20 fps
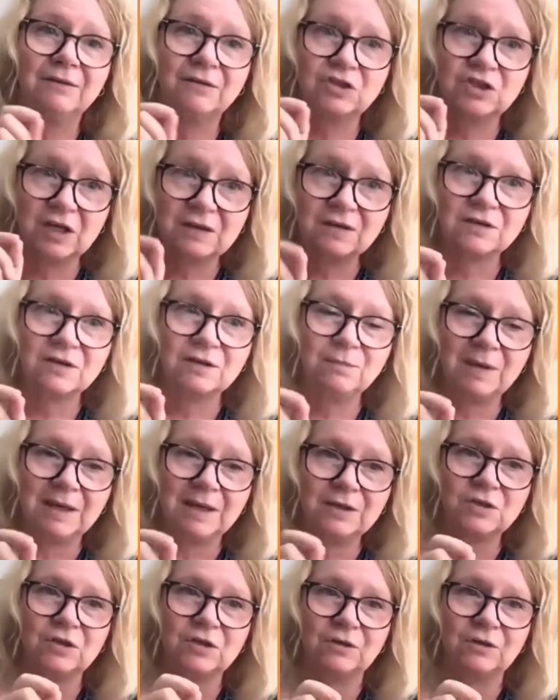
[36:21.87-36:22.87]
just to
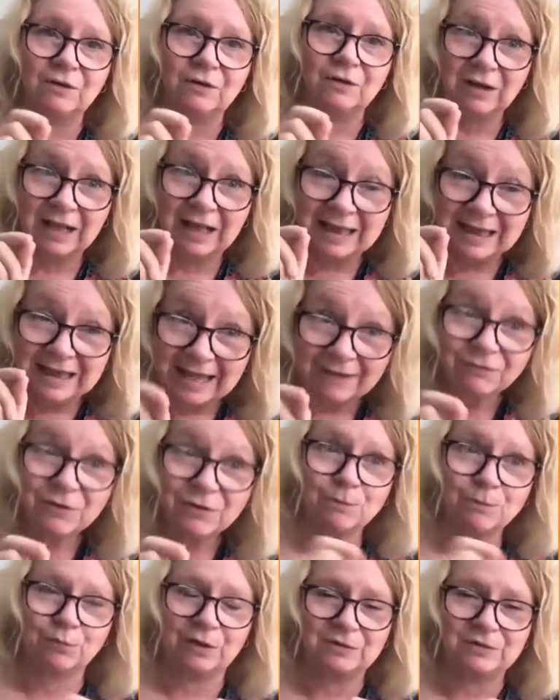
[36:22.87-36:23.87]
measure
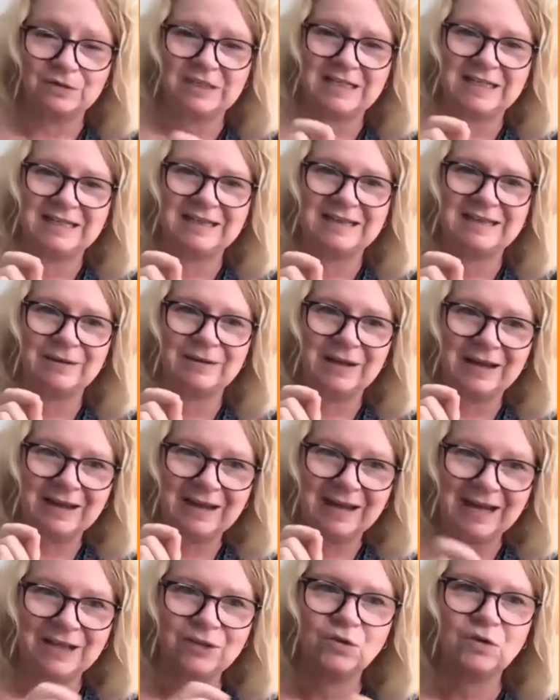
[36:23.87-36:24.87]
11 proteins,
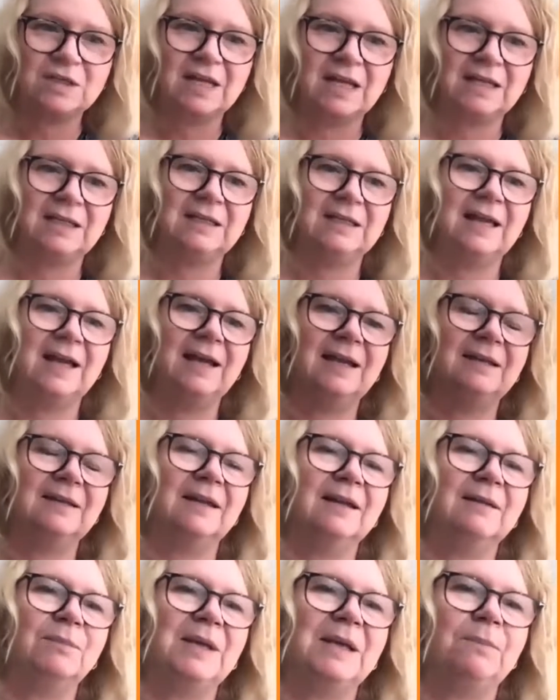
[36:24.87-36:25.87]

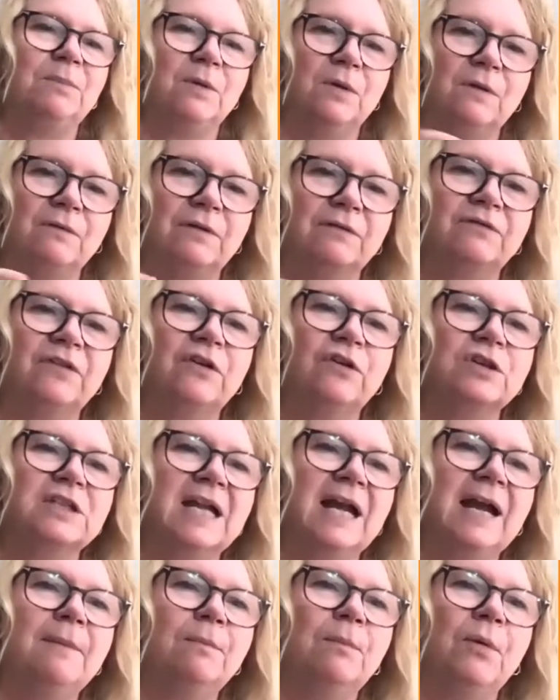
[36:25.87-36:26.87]
199 people over 4
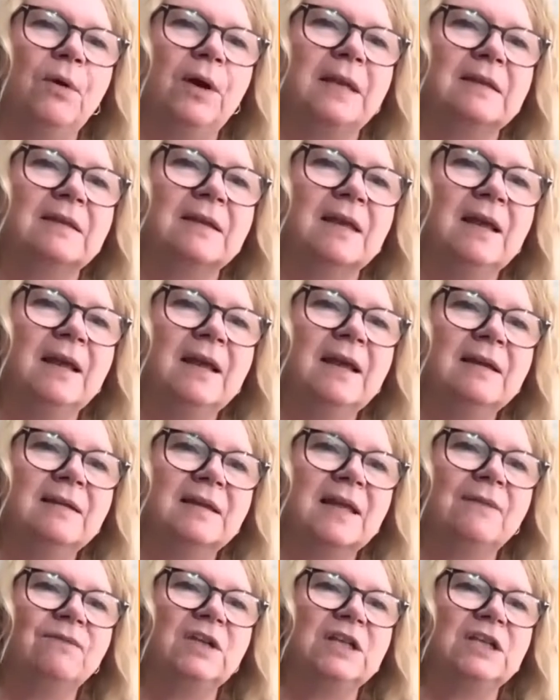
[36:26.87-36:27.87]
time points,
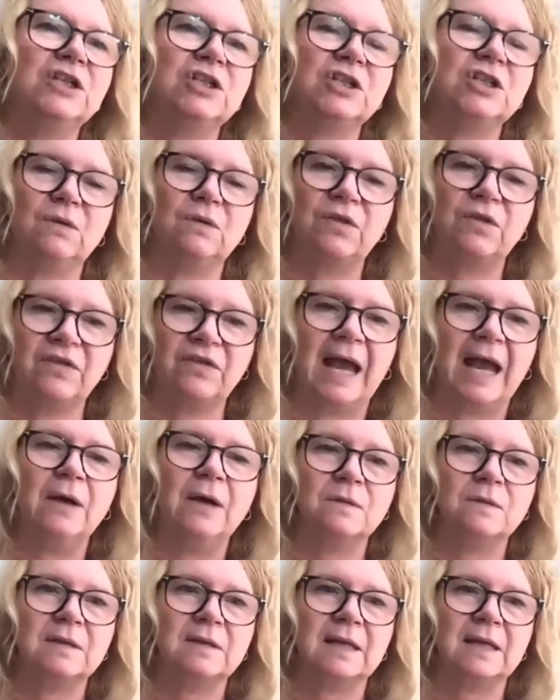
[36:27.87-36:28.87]

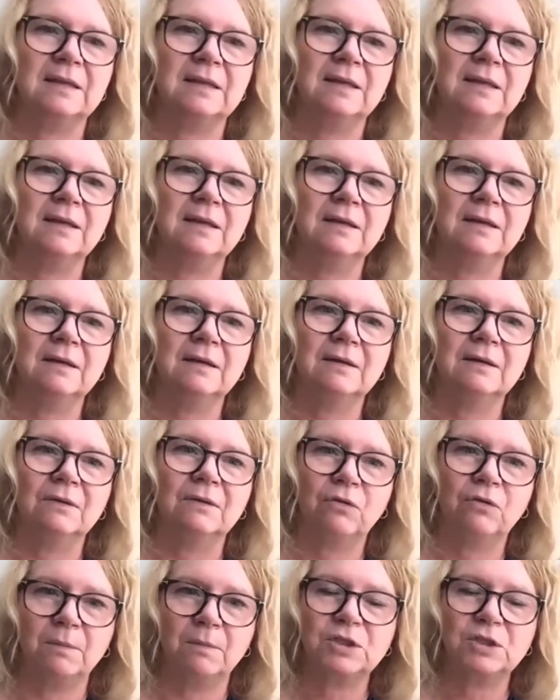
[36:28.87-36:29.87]
72,000
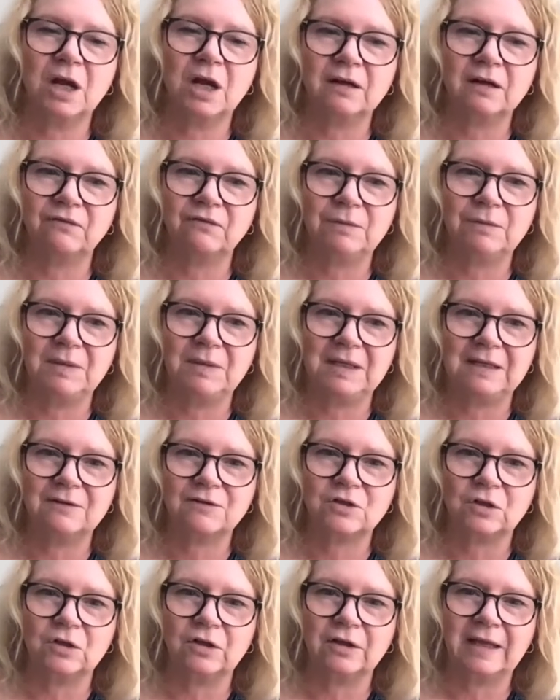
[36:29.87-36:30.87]
chromatography
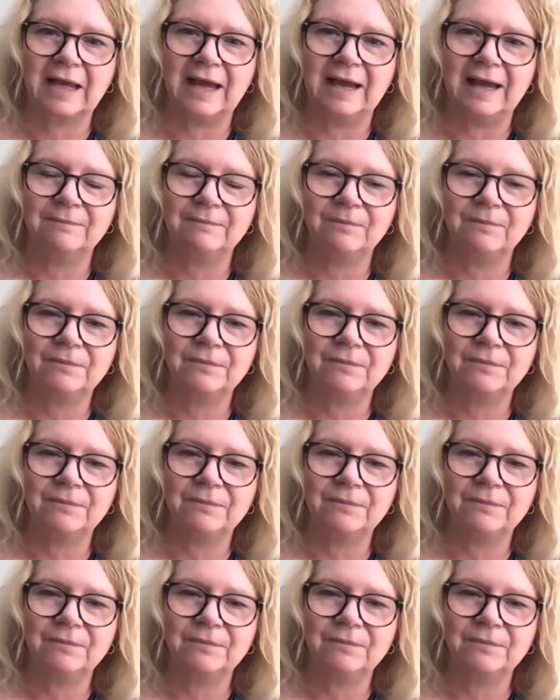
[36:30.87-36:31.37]
peaks to look at.